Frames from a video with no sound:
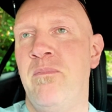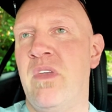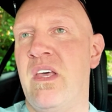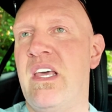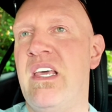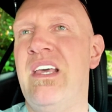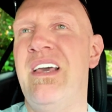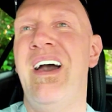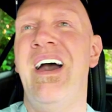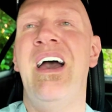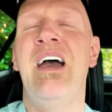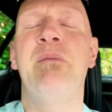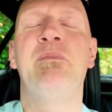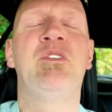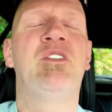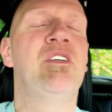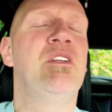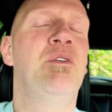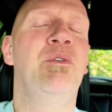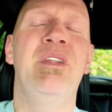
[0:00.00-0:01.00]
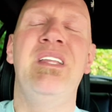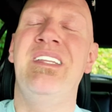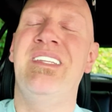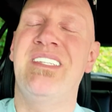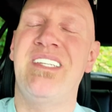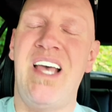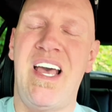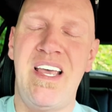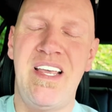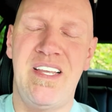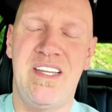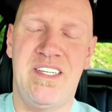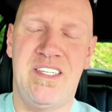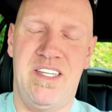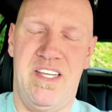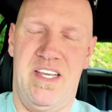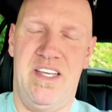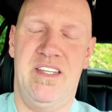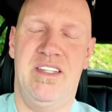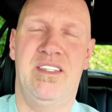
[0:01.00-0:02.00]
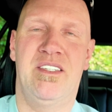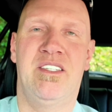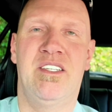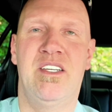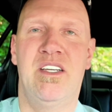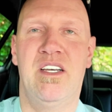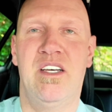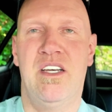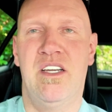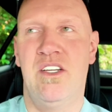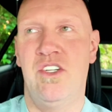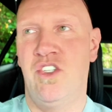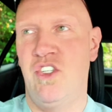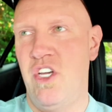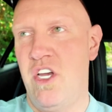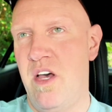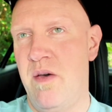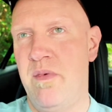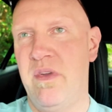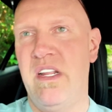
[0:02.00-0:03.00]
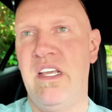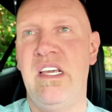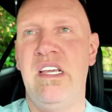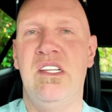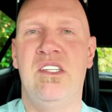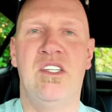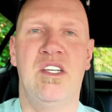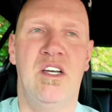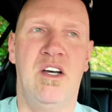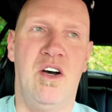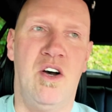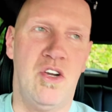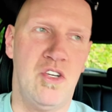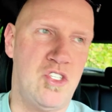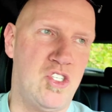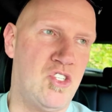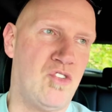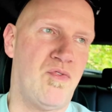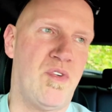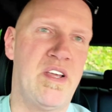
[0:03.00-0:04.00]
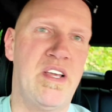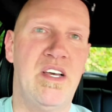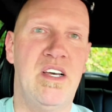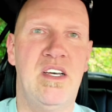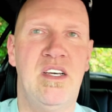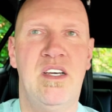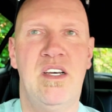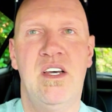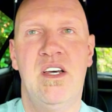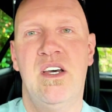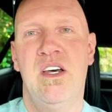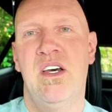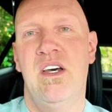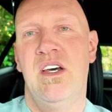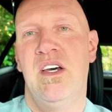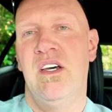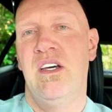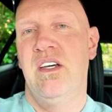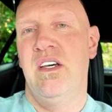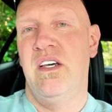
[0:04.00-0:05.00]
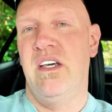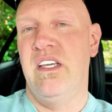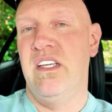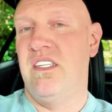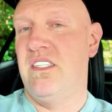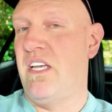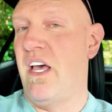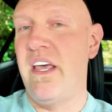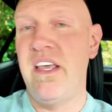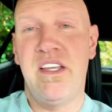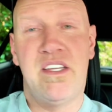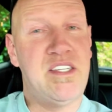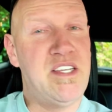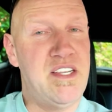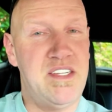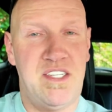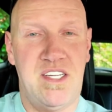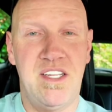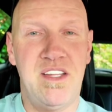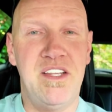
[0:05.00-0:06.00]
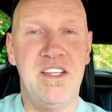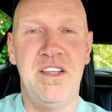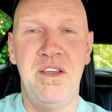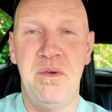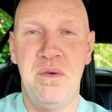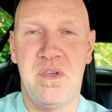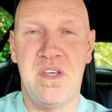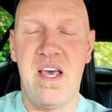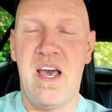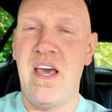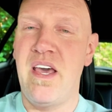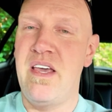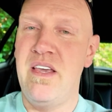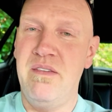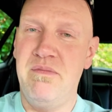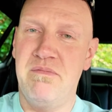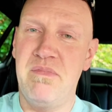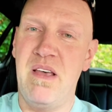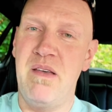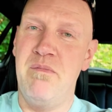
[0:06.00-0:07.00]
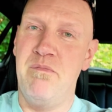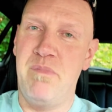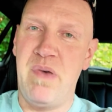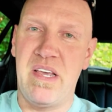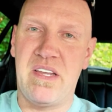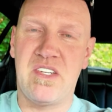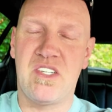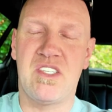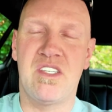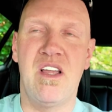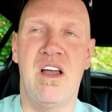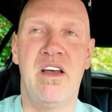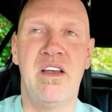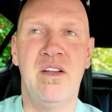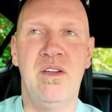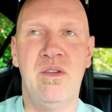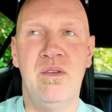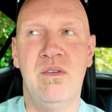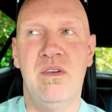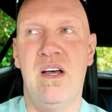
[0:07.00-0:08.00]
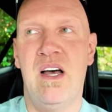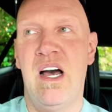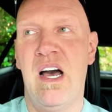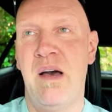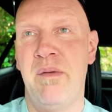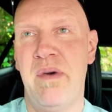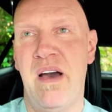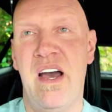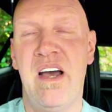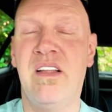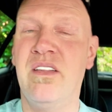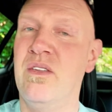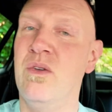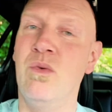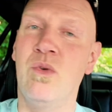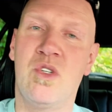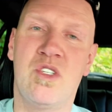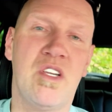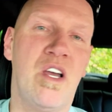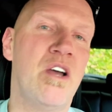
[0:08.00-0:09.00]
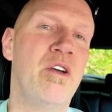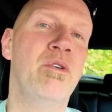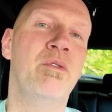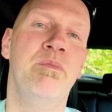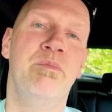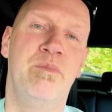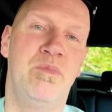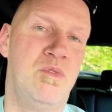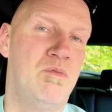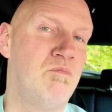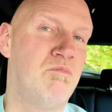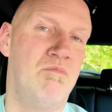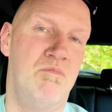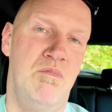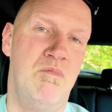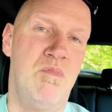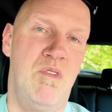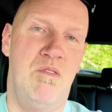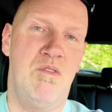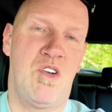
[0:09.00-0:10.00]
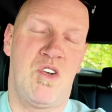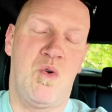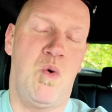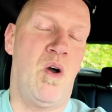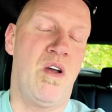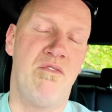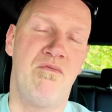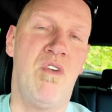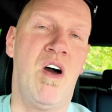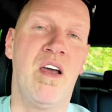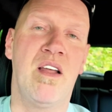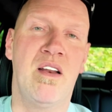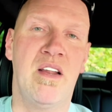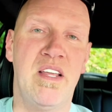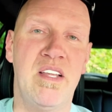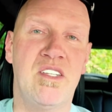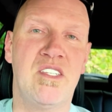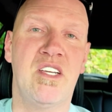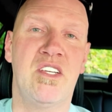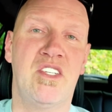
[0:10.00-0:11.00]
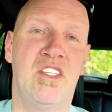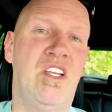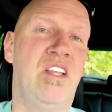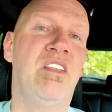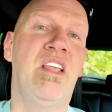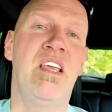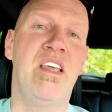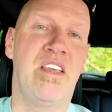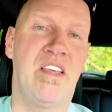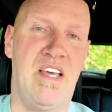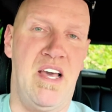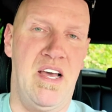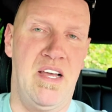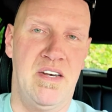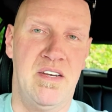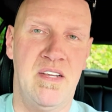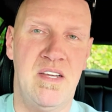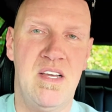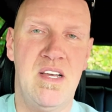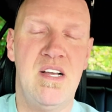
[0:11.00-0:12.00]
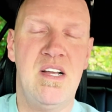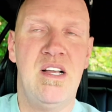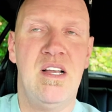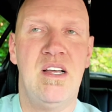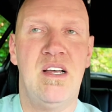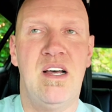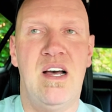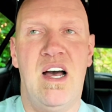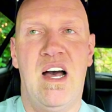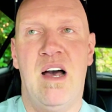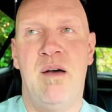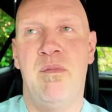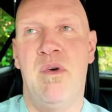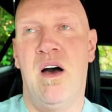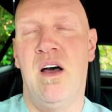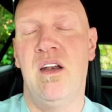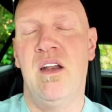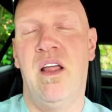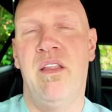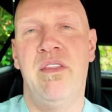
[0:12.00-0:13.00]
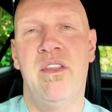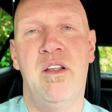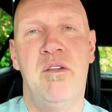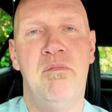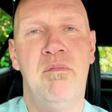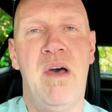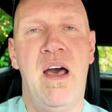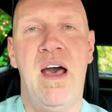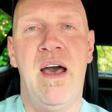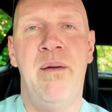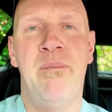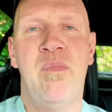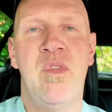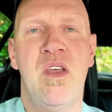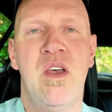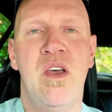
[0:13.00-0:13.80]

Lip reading: He absolutely takes it to Germany, to Austria. He takes it to the UK in big style, and also, quite rightly, to Sadiq Khan, our London mayor.